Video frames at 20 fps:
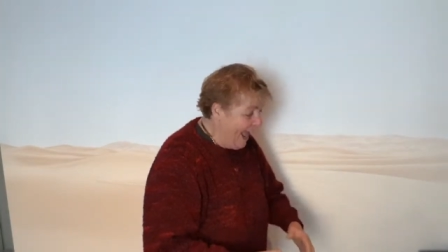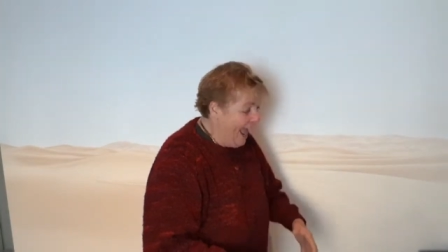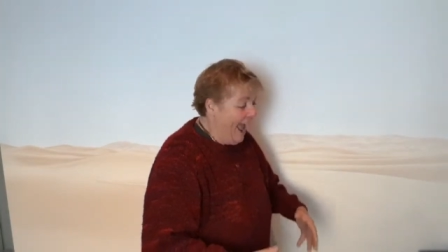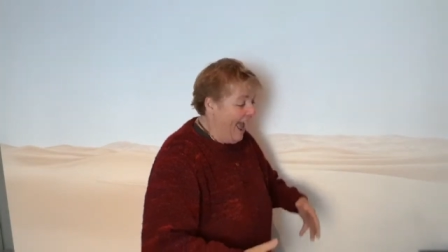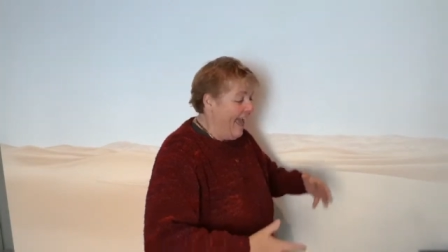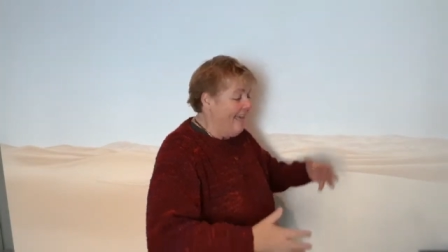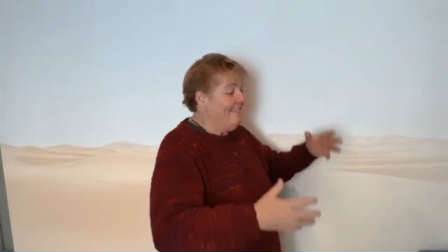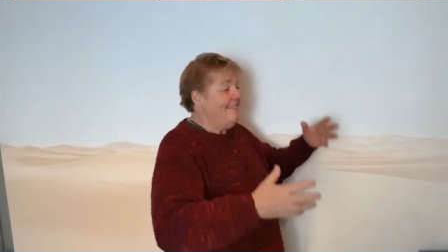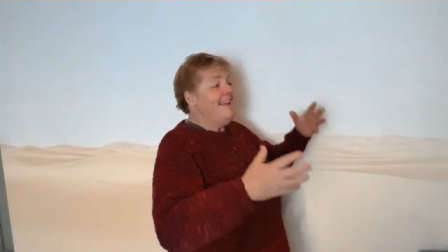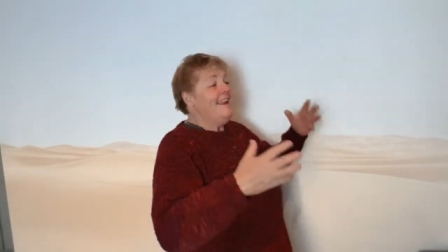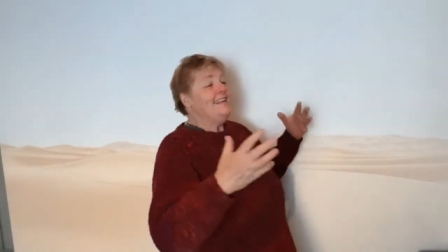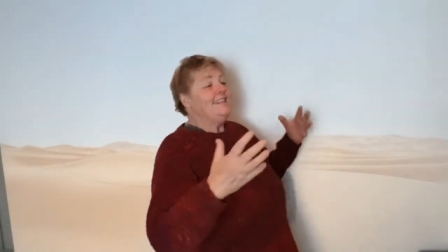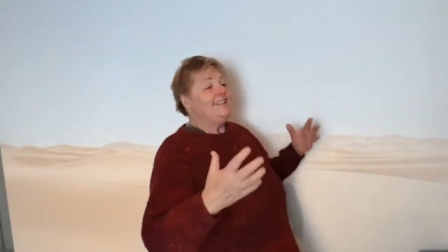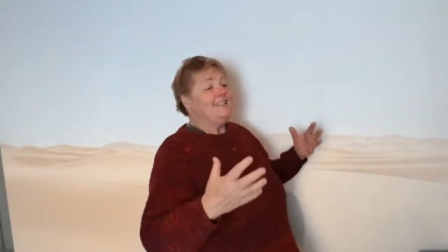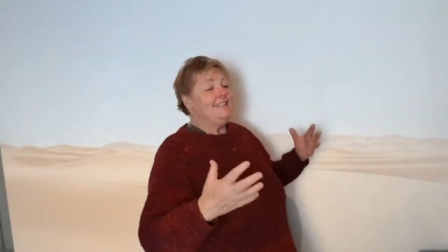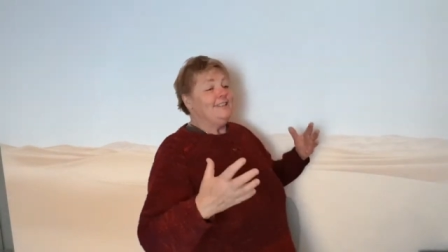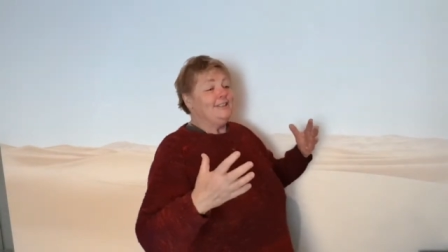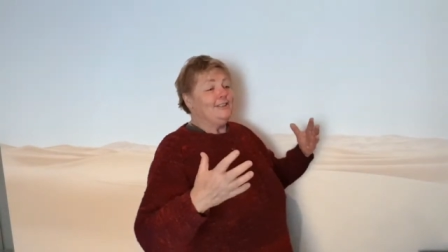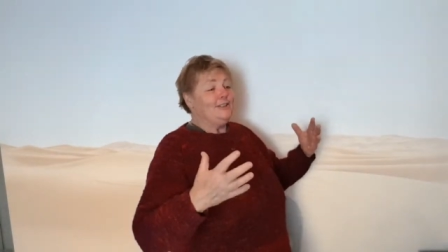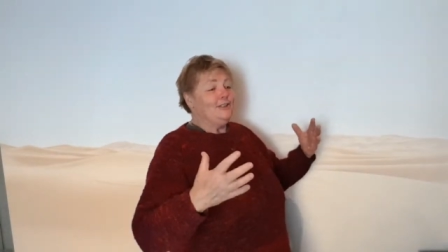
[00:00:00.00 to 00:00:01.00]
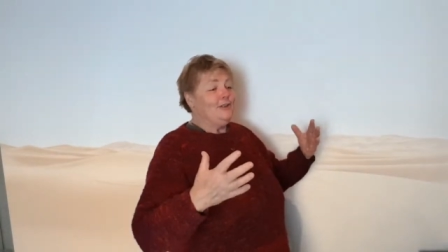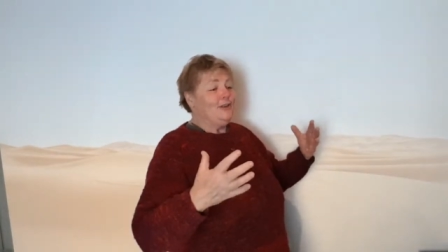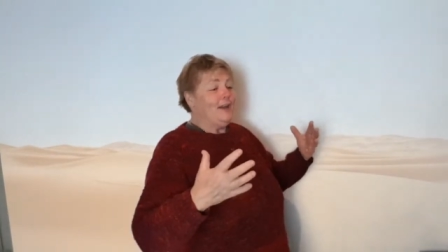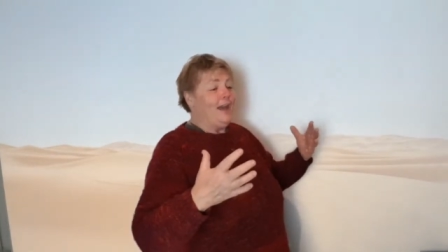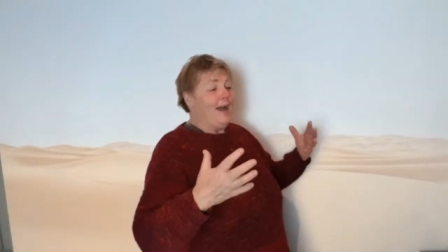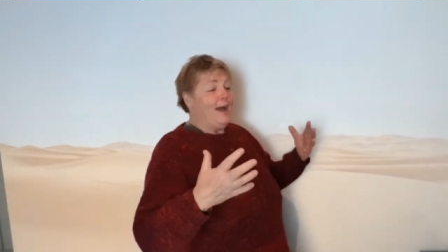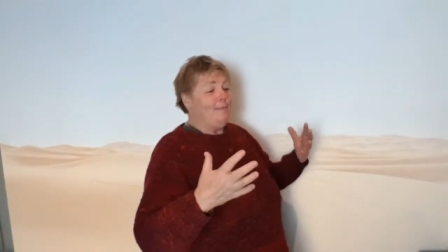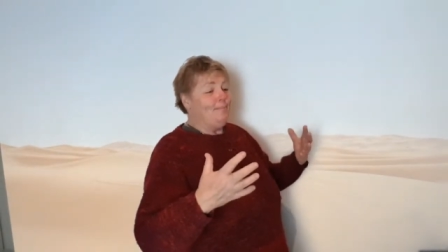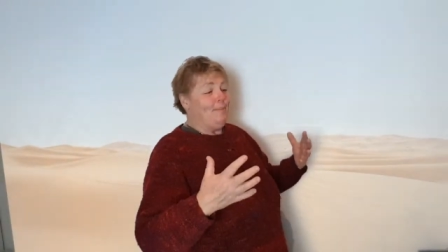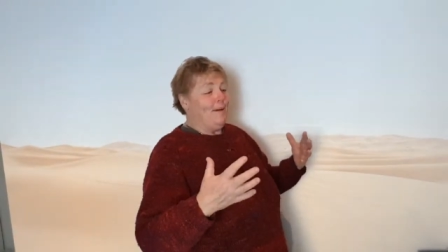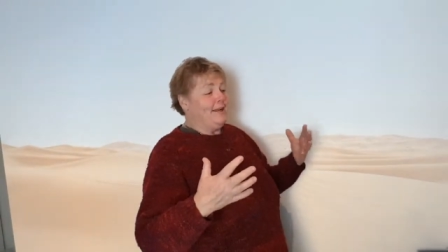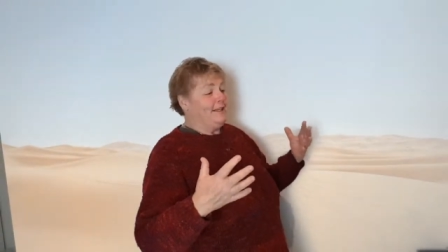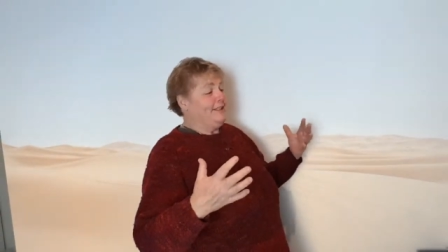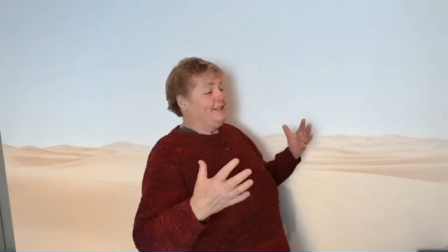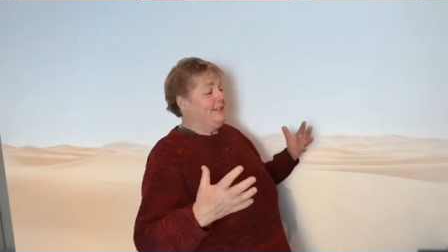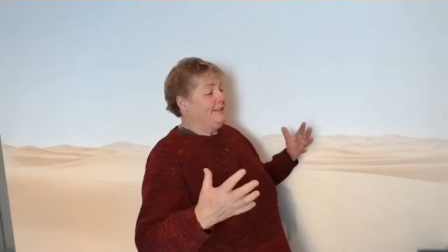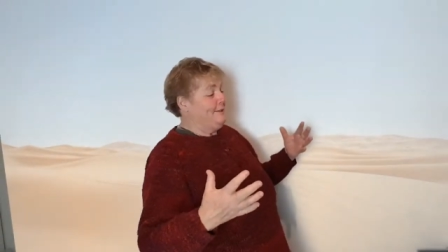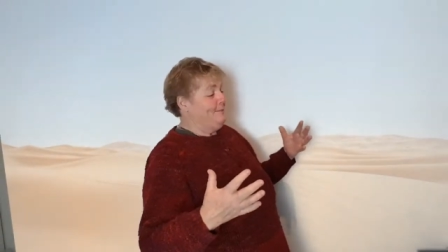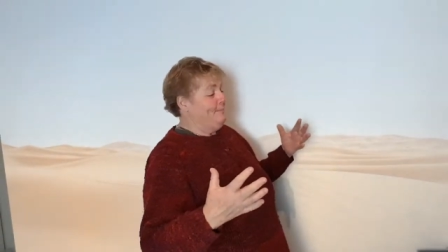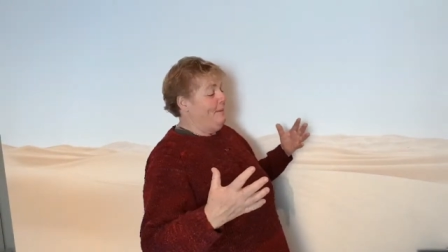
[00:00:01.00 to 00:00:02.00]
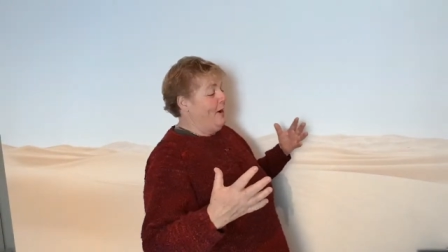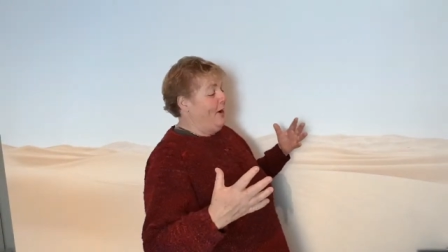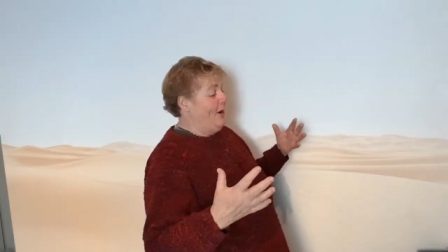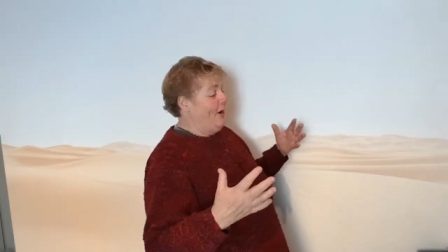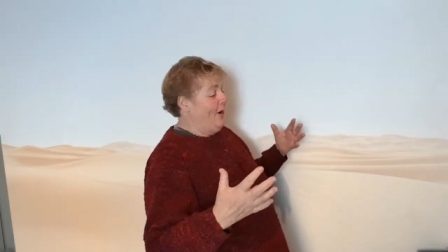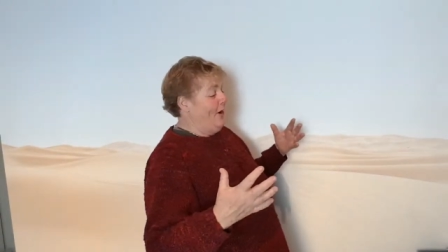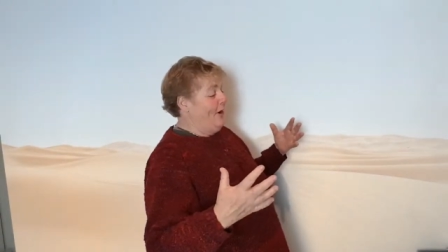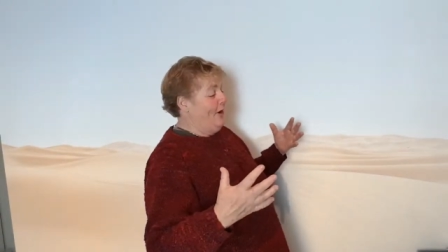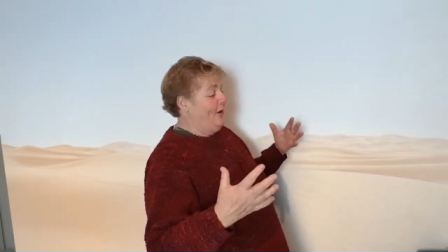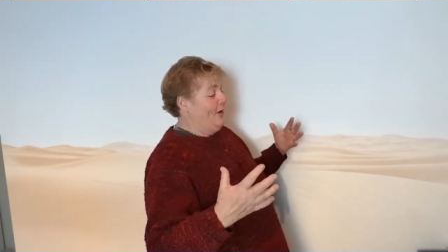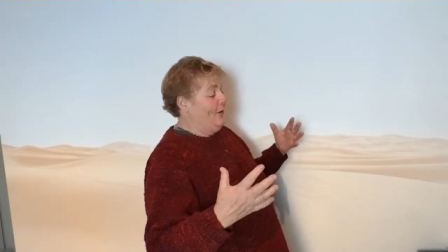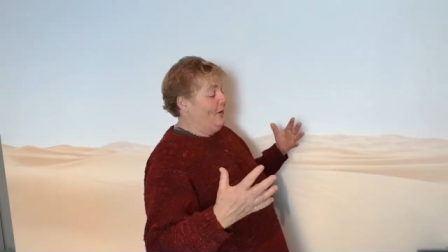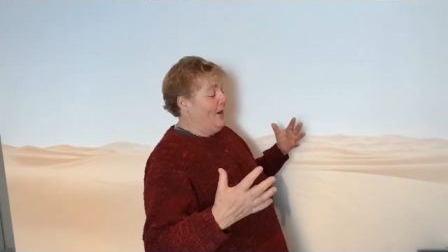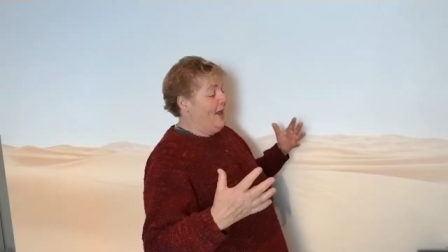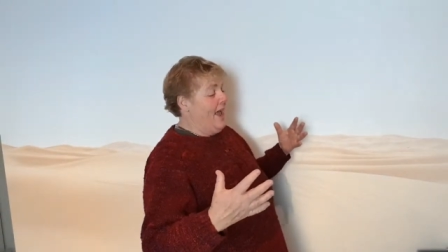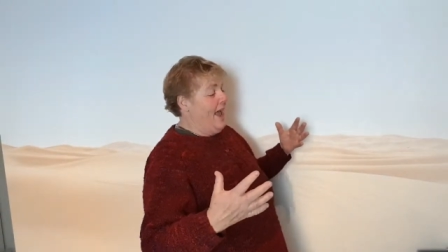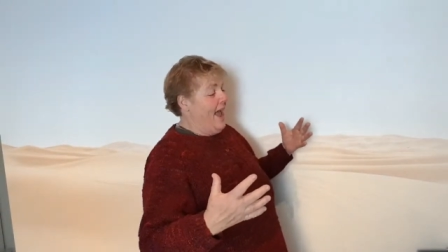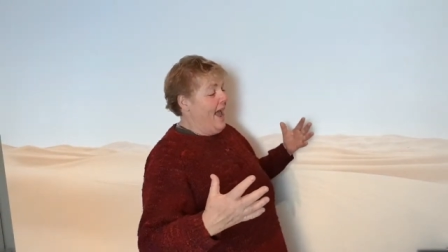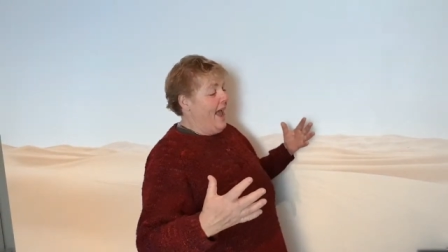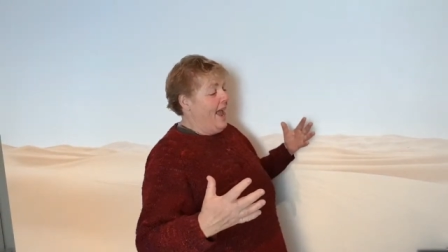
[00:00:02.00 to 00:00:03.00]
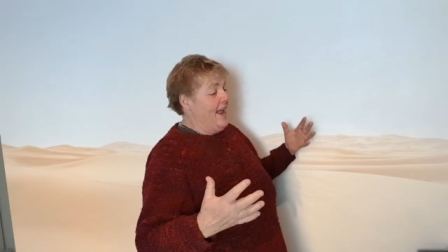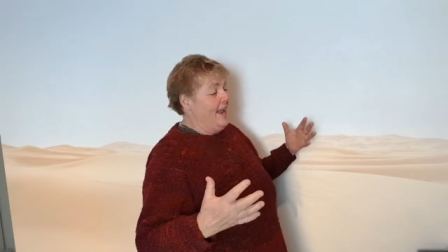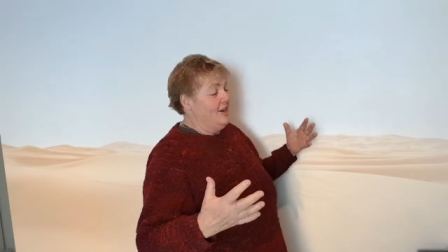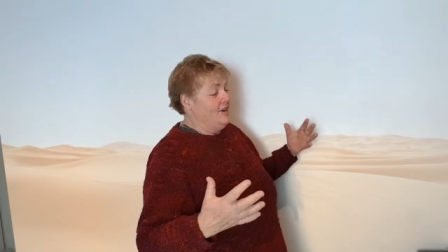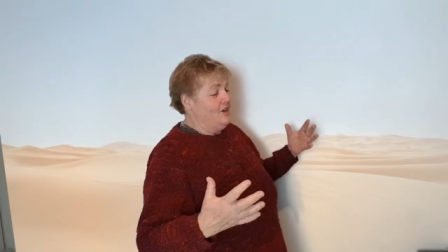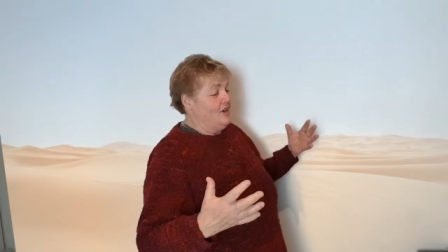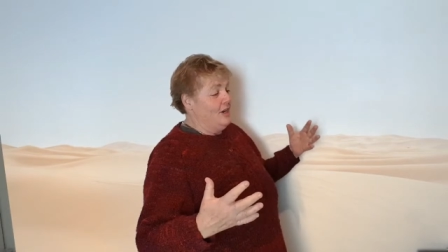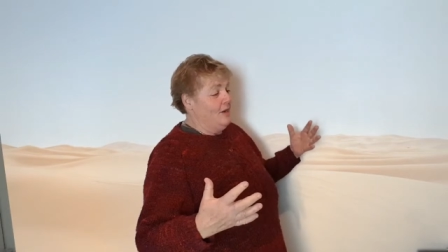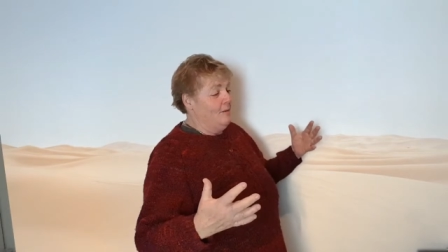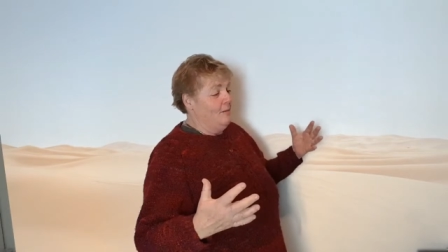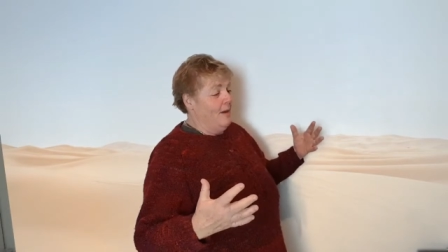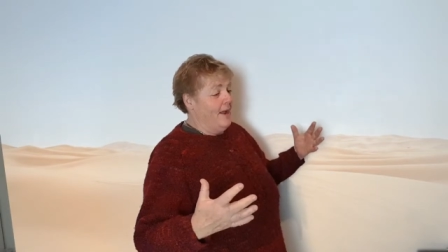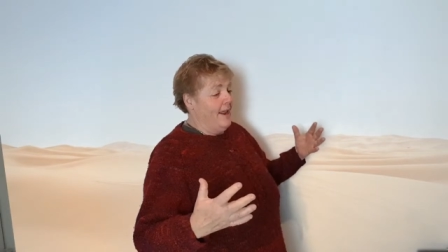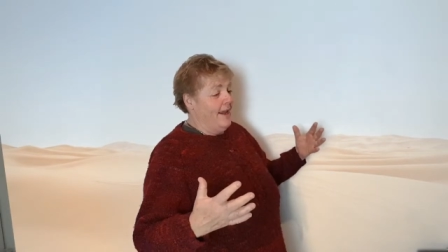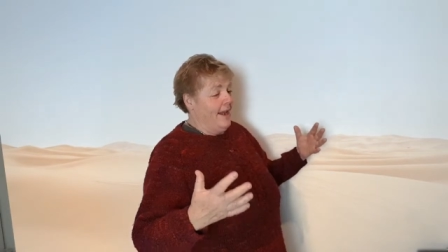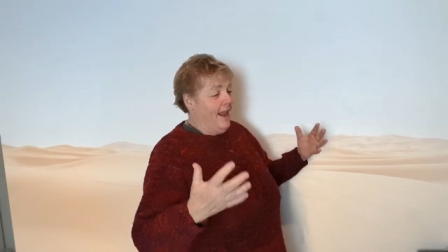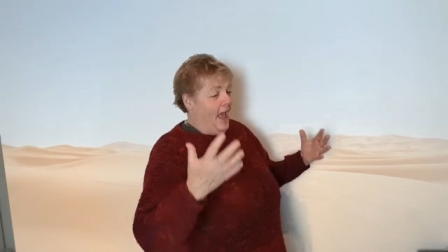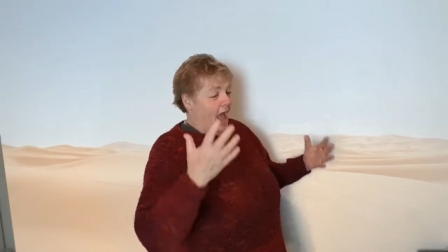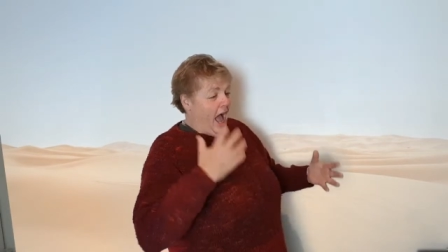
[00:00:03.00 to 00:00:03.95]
and then she stood up and she smiled and she went,